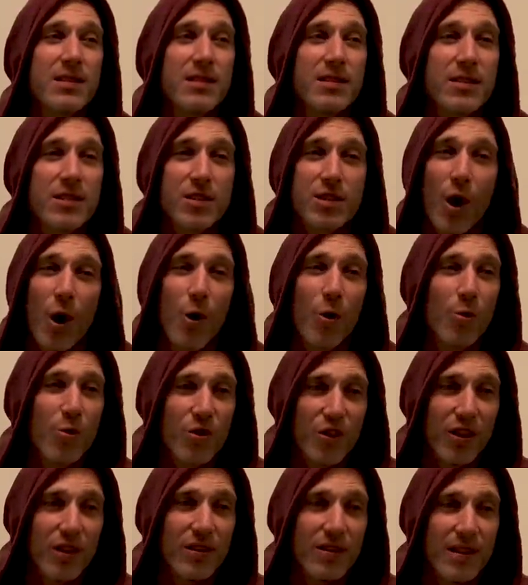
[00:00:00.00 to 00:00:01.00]
so
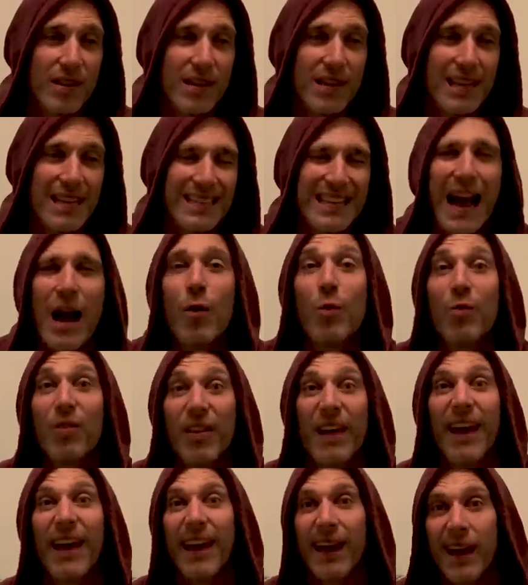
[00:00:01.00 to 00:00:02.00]
that it's out
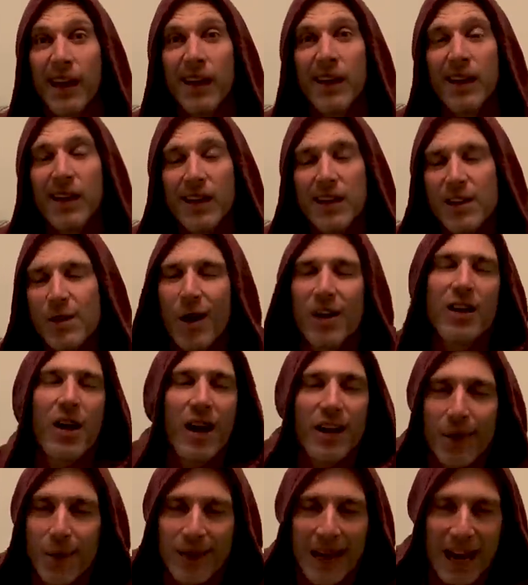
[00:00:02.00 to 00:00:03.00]
there. You know, I,
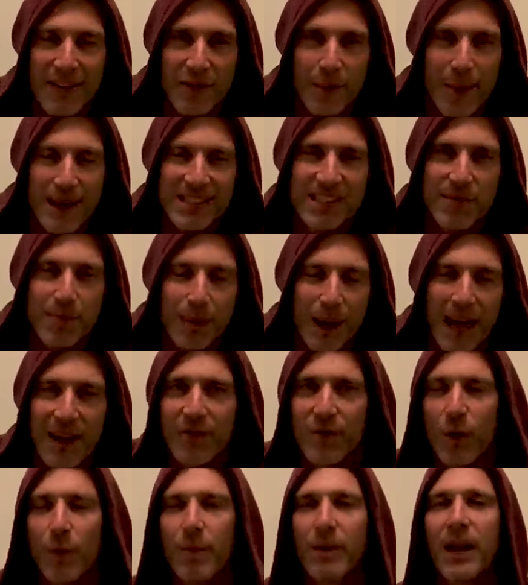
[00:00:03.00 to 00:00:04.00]
I don't have a massive
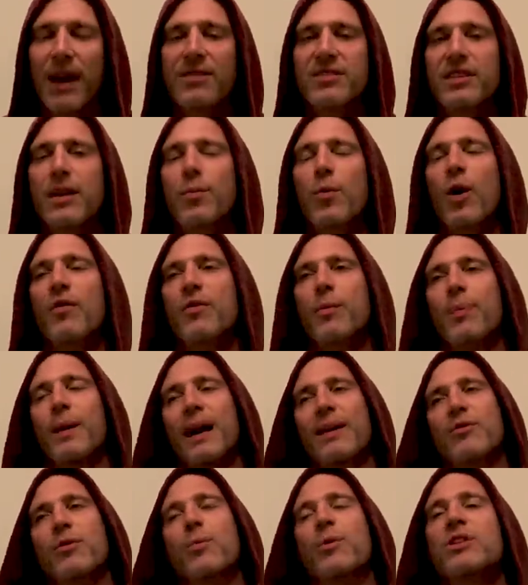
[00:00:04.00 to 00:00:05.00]
platform, but I have somewhat of a
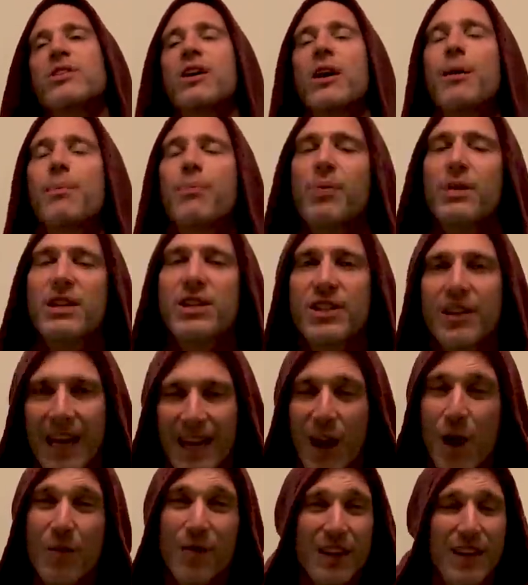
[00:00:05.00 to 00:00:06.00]
platform which I appreciate.
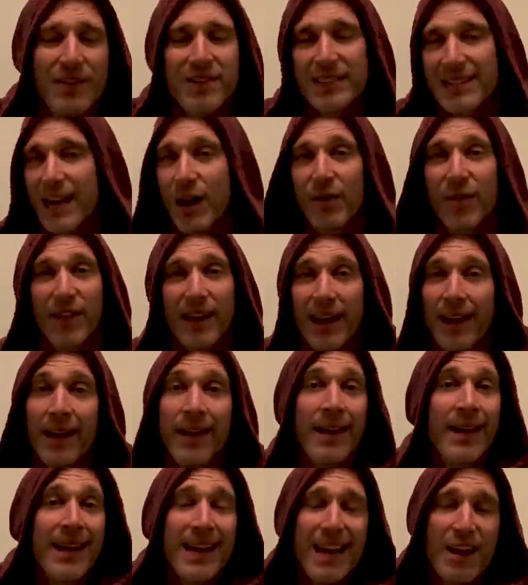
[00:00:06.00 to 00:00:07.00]
Hopefully if it's out there,
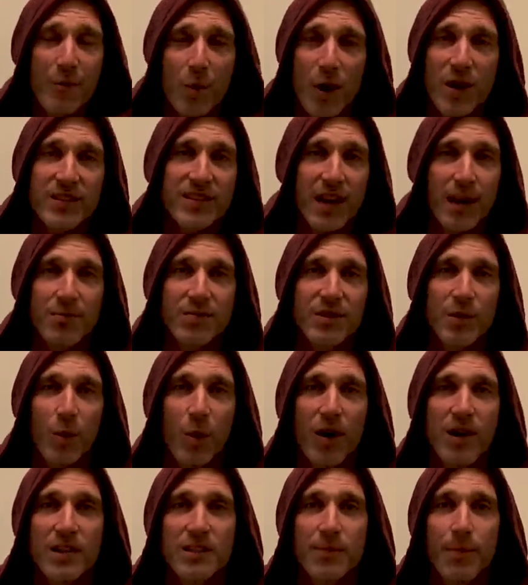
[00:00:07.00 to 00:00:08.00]
if worse comes to
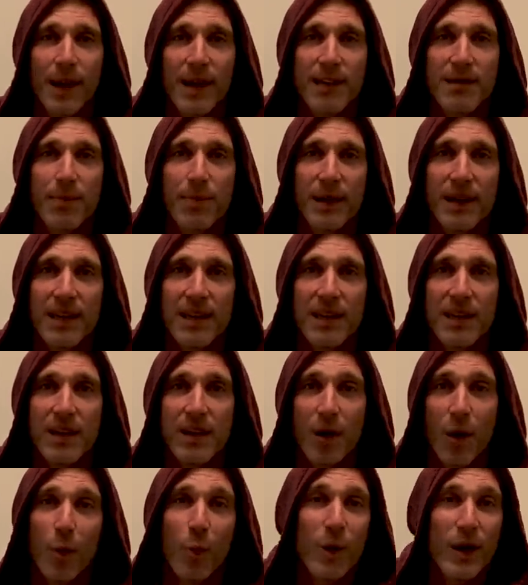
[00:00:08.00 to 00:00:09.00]
worse, maybe,
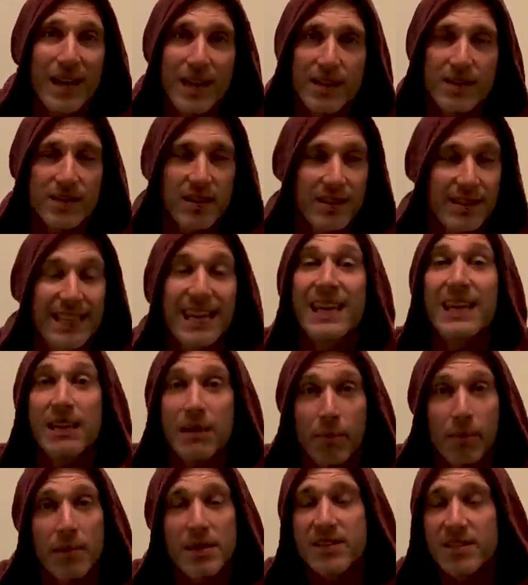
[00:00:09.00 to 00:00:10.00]
you know, we as a
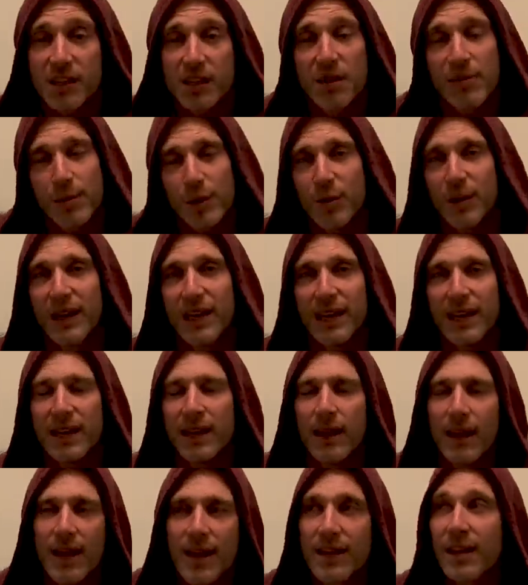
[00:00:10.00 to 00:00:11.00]
team, as a
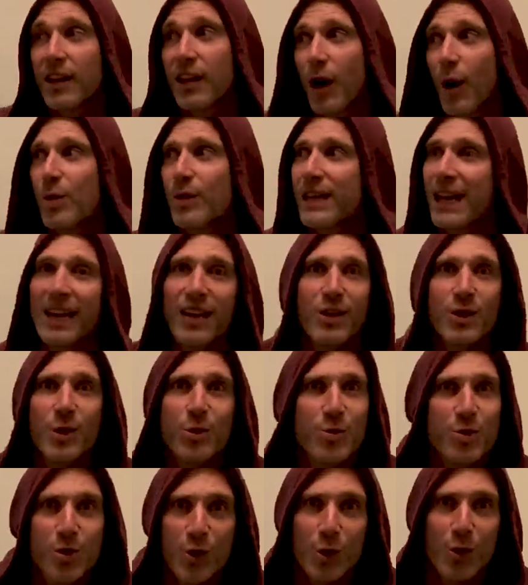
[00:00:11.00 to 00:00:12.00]
community, can go yell at
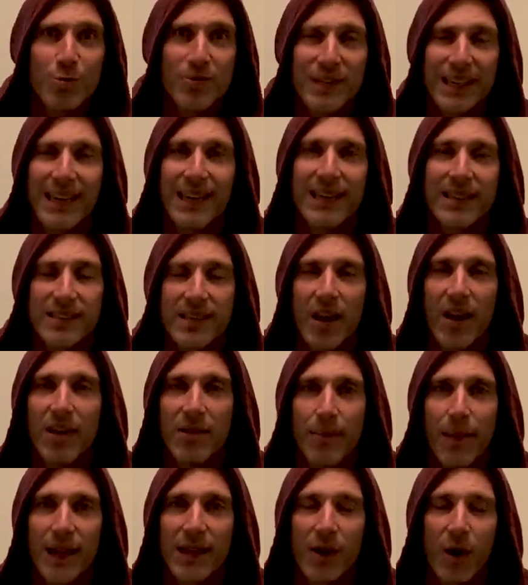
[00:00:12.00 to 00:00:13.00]
YouTube to get it
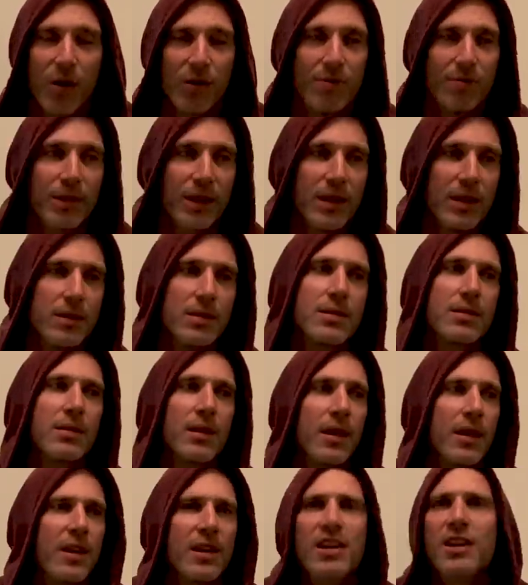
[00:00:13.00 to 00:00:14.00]
turned back on, because...
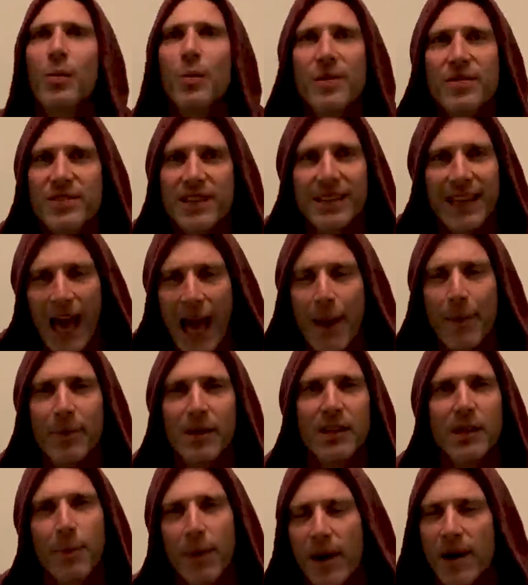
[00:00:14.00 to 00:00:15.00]
you know, we've seen that happen
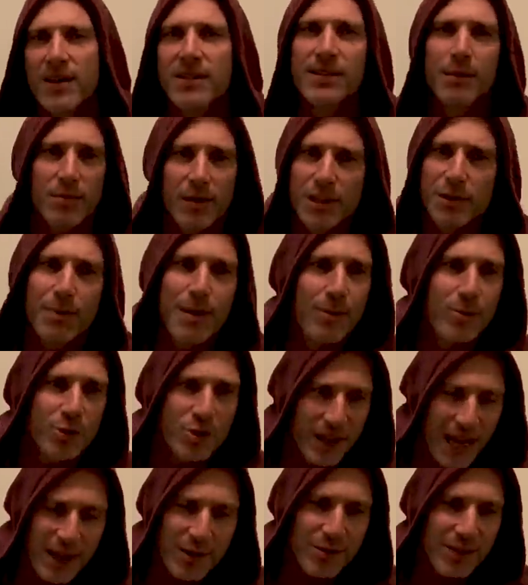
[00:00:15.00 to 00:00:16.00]
in the past. Sometimes people's
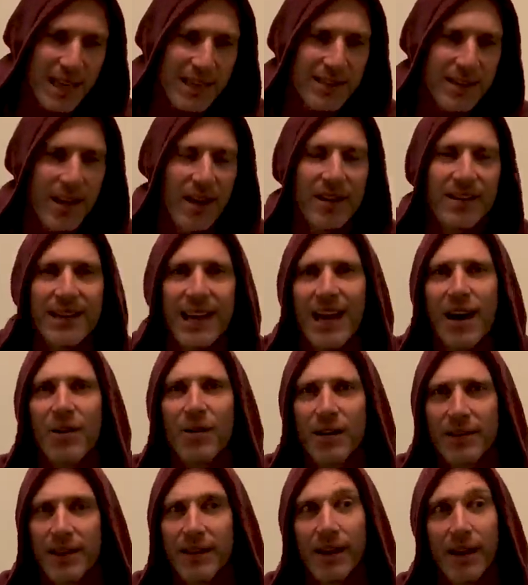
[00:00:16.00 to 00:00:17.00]
channels get turned
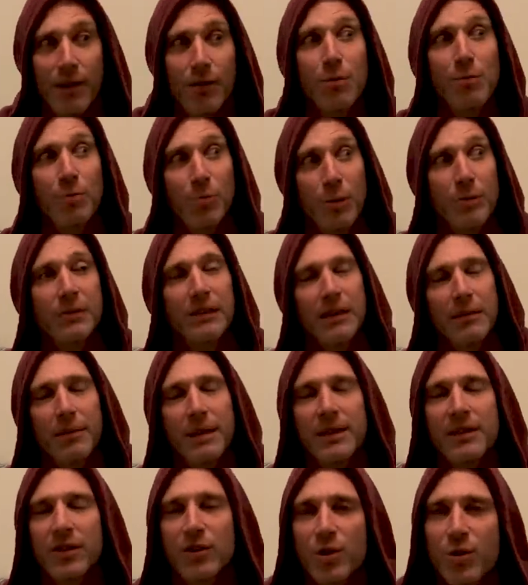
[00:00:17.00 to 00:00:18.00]
down and they're like, oh, didn't
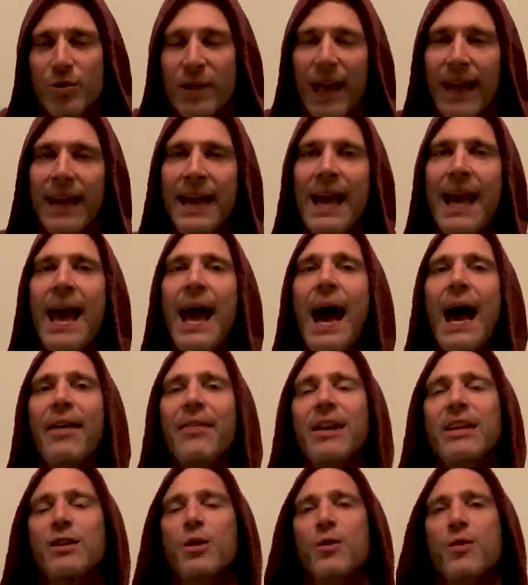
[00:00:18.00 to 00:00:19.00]
mean to do that. And
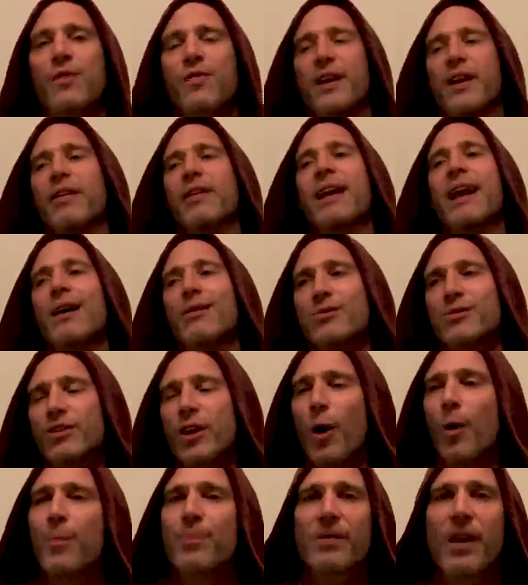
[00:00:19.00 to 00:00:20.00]
they do figure it out.
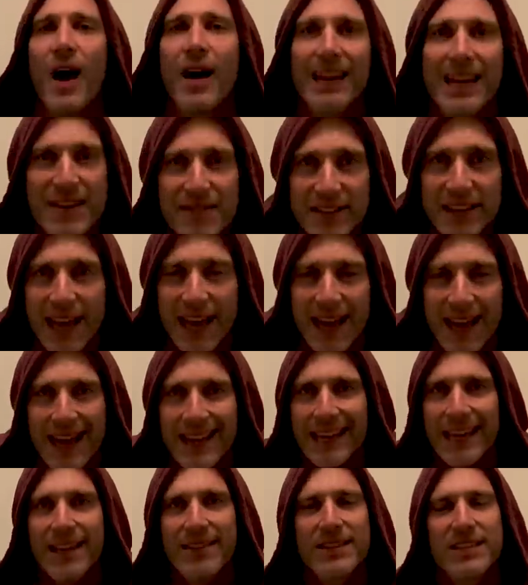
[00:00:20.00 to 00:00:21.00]
So I'll leave it there.
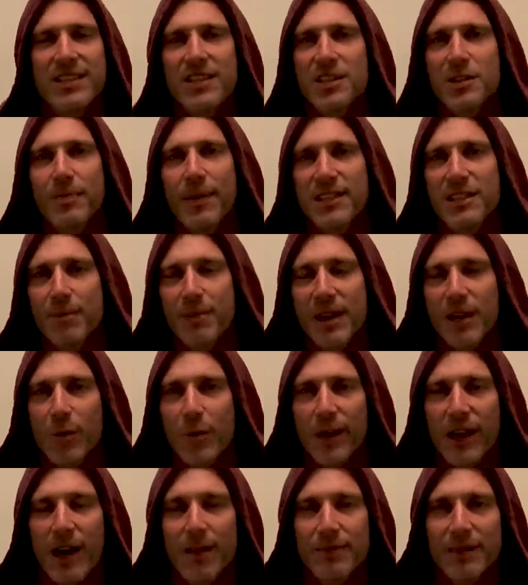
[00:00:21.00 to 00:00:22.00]
Again, this is just meant to be a
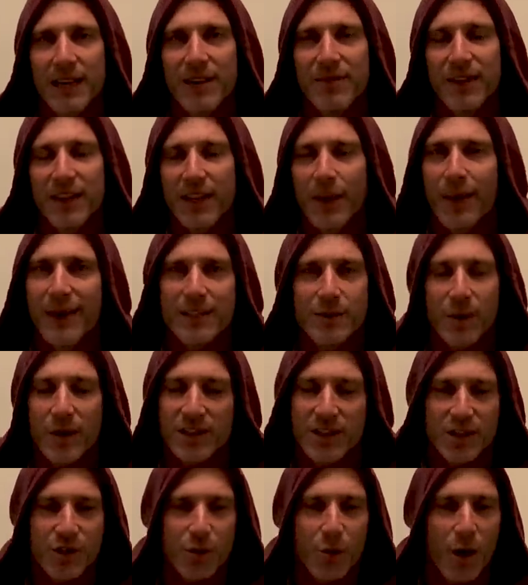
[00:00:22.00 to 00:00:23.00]
quick update video. Hence why I
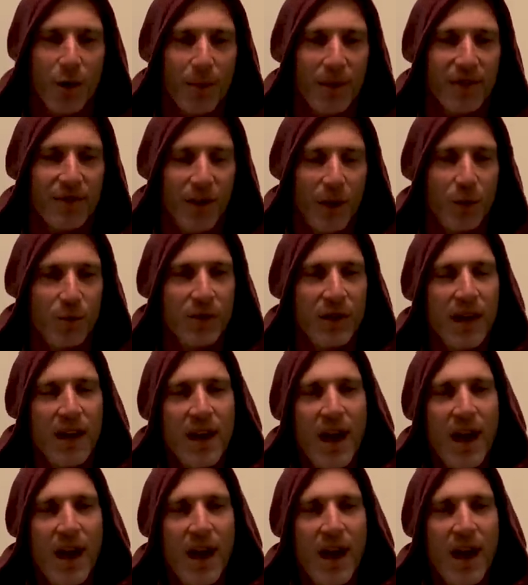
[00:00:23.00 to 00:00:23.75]
just threw it on my phone.